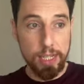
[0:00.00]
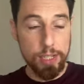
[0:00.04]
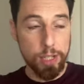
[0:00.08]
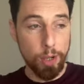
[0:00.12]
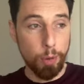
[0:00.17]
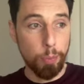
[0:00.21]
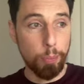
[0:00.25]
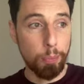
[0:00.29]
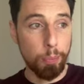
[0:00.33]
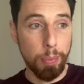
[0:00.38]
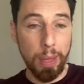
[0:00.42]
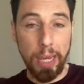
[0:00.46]
So
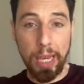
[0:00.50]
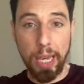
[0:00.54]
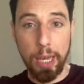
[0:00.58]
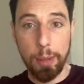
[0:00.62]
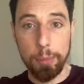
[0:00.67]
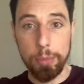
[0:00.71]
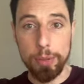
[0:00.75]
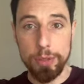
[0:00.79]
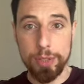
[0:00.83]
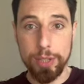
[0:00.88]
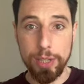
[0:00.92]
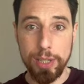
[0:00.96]
being
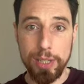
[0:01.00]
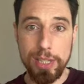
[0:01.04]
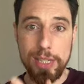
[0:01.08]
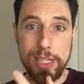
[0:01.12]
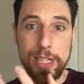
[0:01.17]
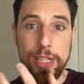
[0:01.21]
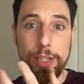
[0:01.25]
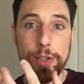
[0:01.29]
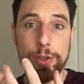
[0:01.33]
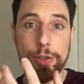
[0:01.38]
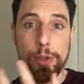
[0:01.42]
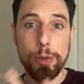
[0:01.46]
able to
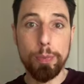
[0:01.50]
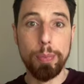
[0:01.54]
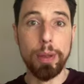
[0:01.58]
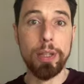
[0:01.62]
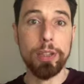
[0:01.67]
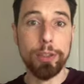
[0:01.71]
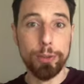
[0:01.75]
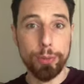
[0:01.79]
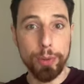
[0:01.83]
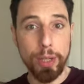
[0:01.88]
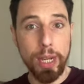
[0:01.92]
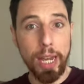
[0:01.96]
continue to
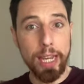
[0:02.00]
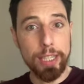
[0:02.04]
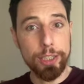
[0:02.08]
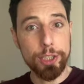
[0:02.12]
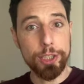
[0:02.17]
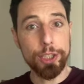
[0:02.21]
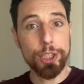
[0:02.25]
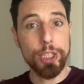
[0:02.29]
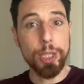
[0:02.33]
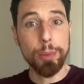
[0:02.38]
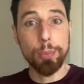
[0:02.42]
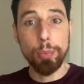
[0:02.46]
build a
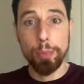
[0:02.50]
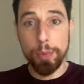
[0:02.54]
relationship